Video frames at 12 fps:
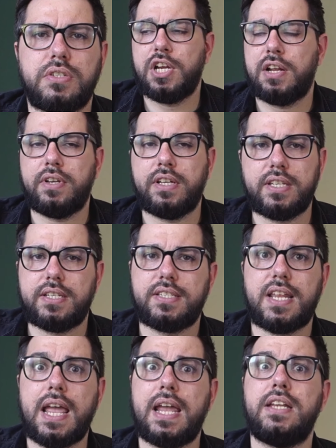Generally at this
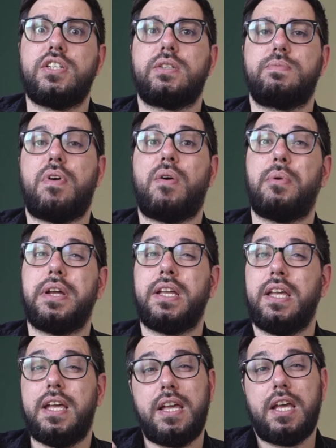stage, it's probably
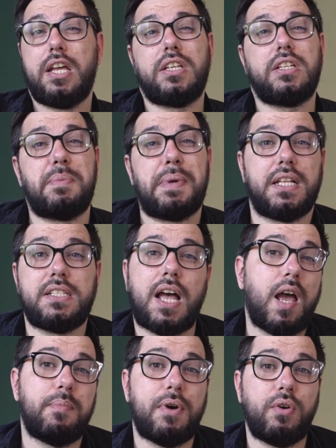there's been a
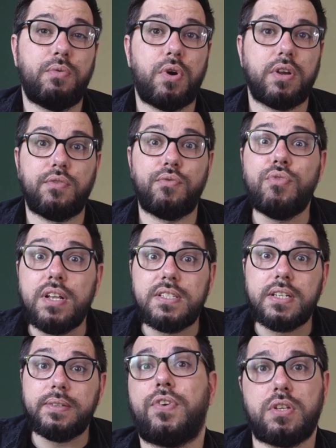typo in what you've
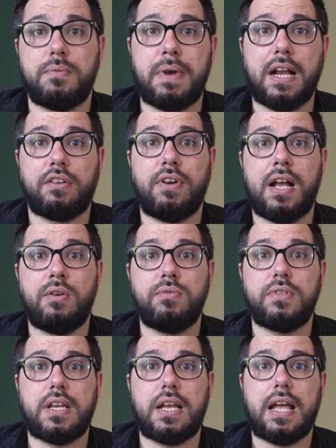written. For some
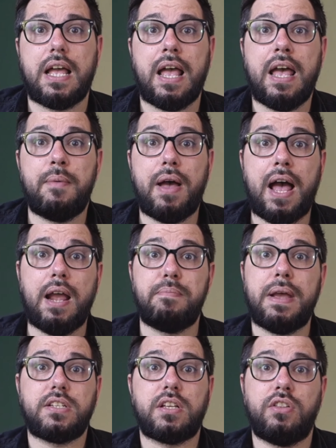background, I
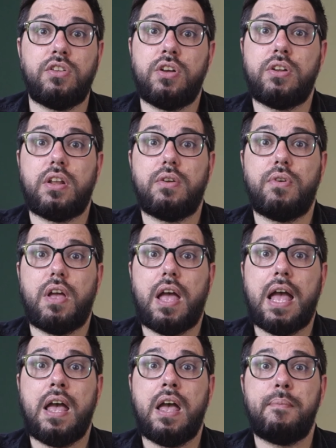basically learned
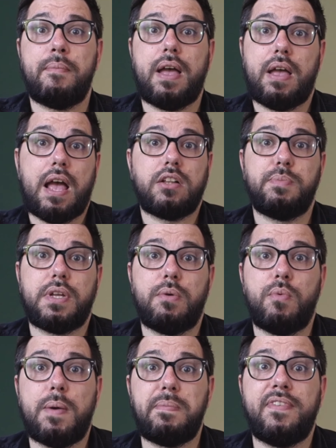how to become
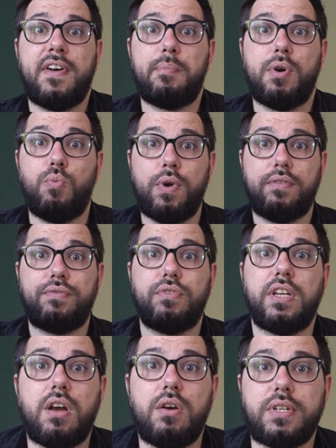a web developer with
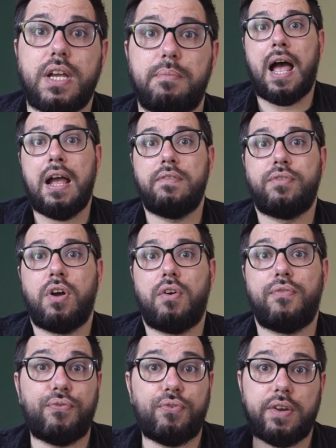FreeCodeCamp. I've
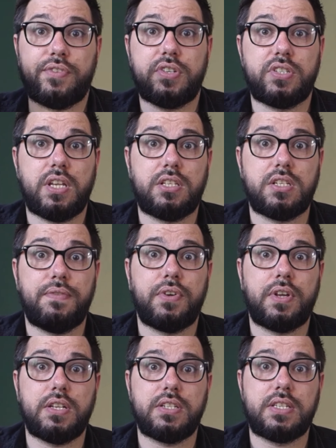got 3 of the
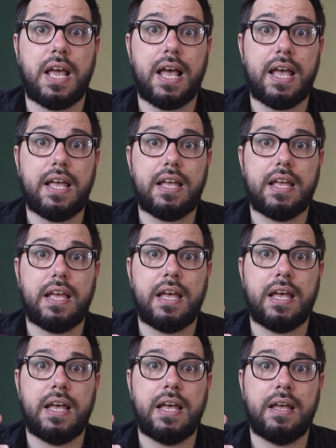certificates there,
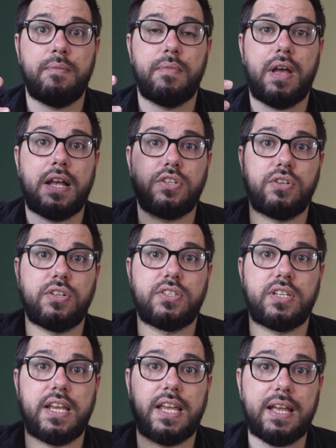as you can
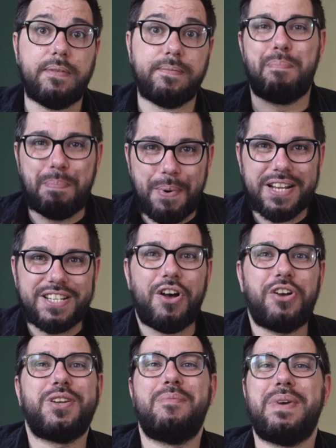see here. But it's
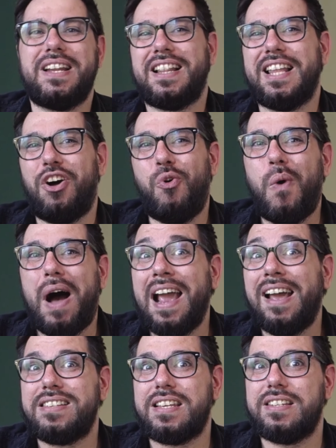also been a little
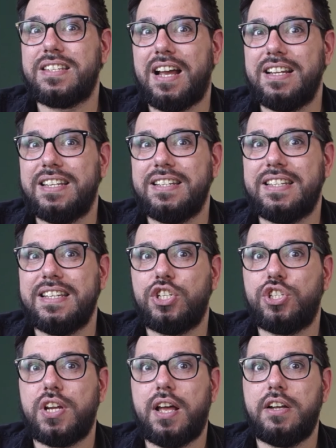while since I did
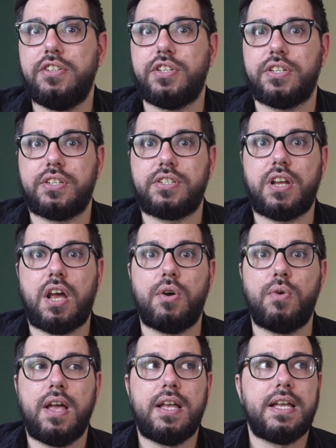these challenges,
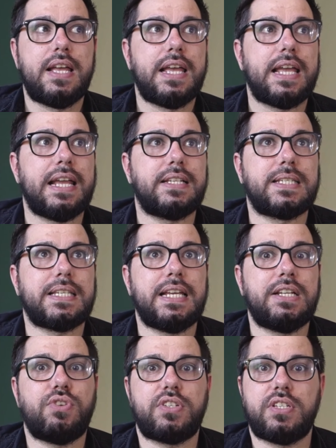so it's
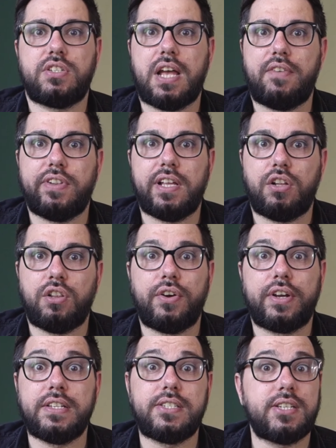interesting to have a little
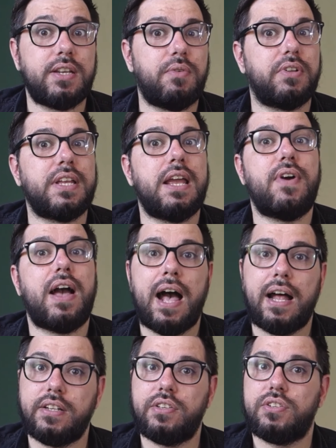look and see what they've
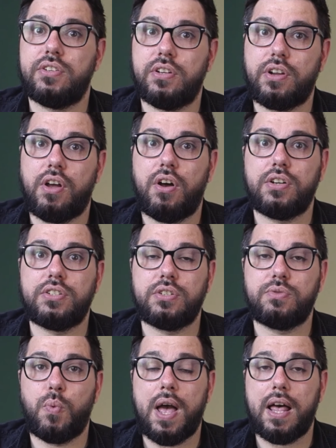added to the course as
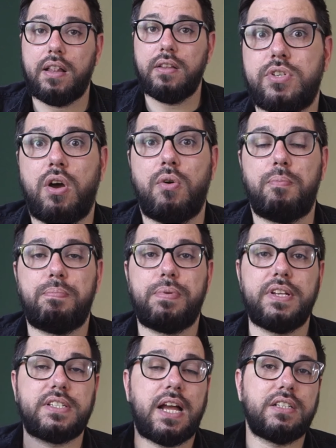well. So
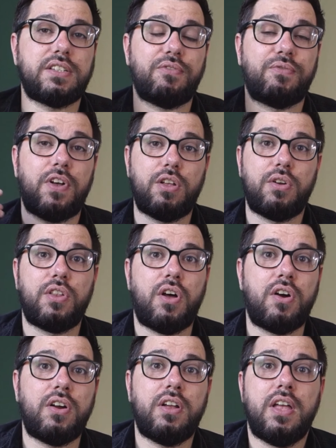please guys, follow
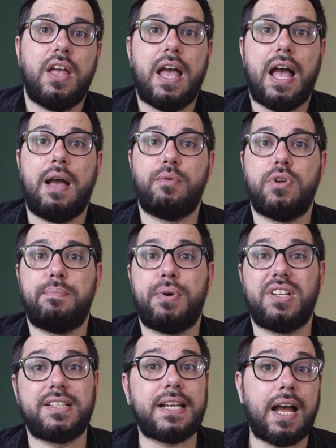along. I'm going to put
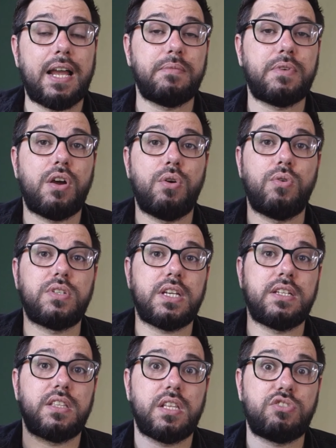the time codes
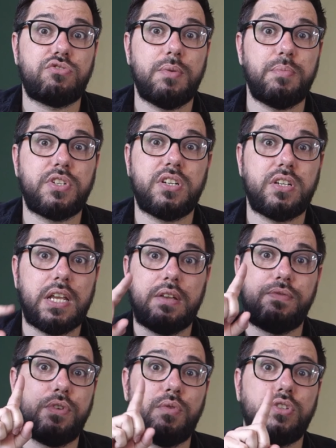in the description
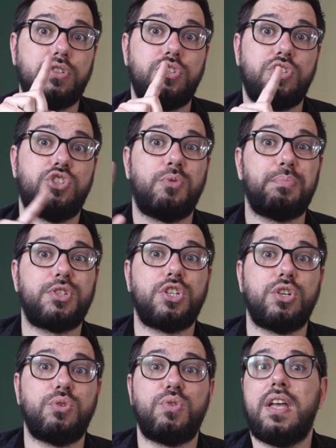if you want to just jump
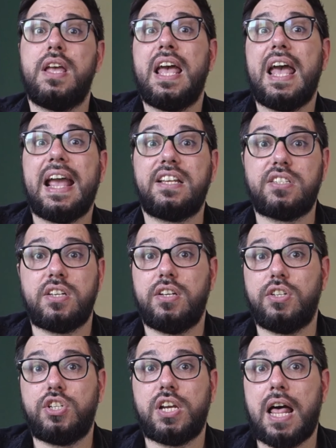to a
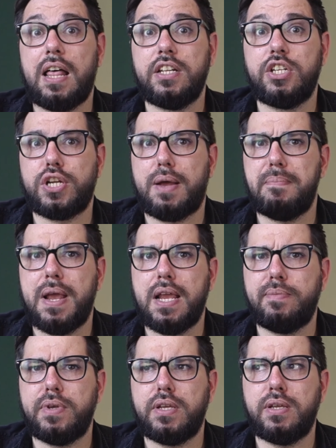certain challenge that
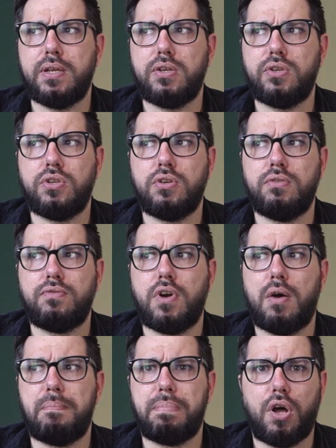maybe you've got
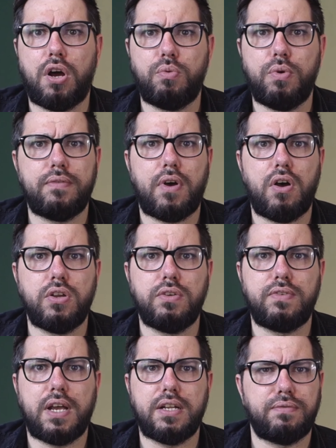a block with or
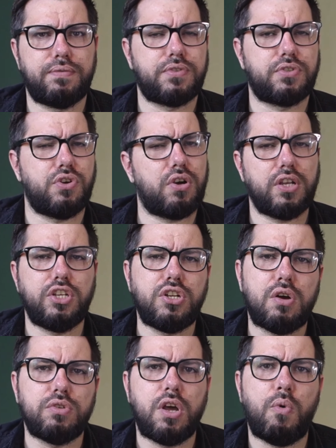you've kind of stuck and you
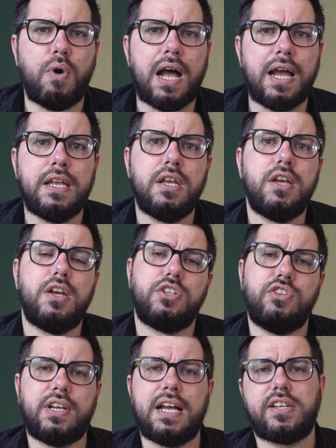don't know why.
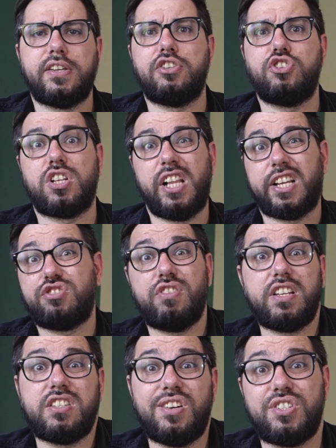So you guys can just click
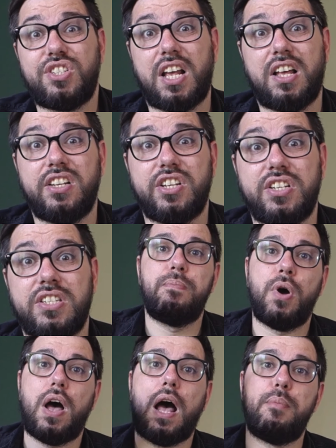straight to those challenges.
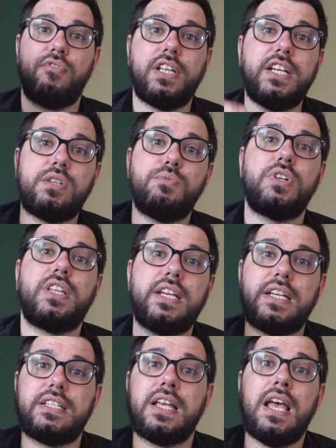But I'll be releasing one of
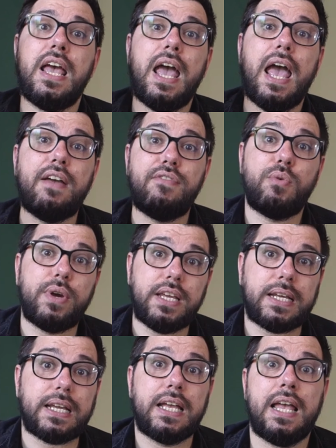these every
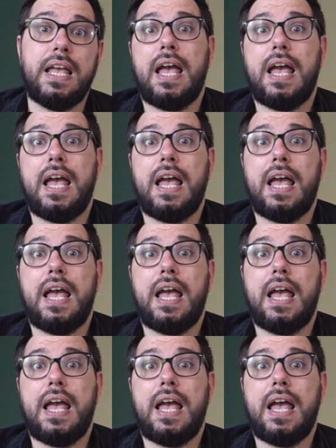week.